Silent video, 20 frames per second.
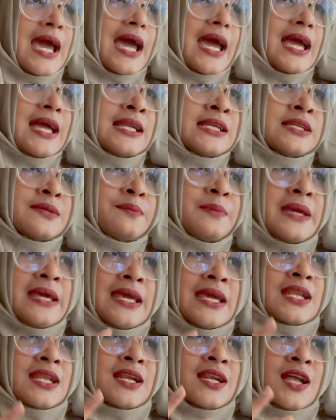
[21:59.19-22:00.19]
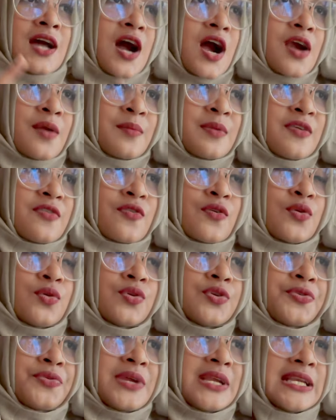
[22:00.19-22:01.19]
And being army
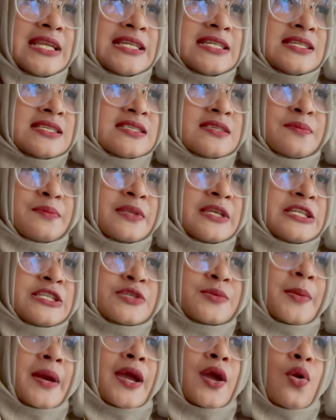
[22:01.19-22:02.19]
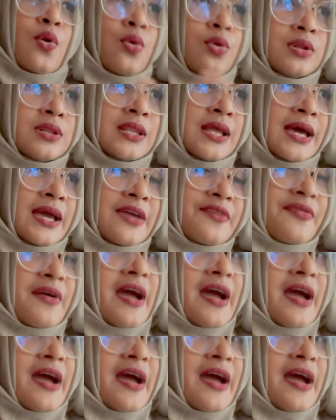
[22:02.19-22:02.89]
school really disciplined my whole life.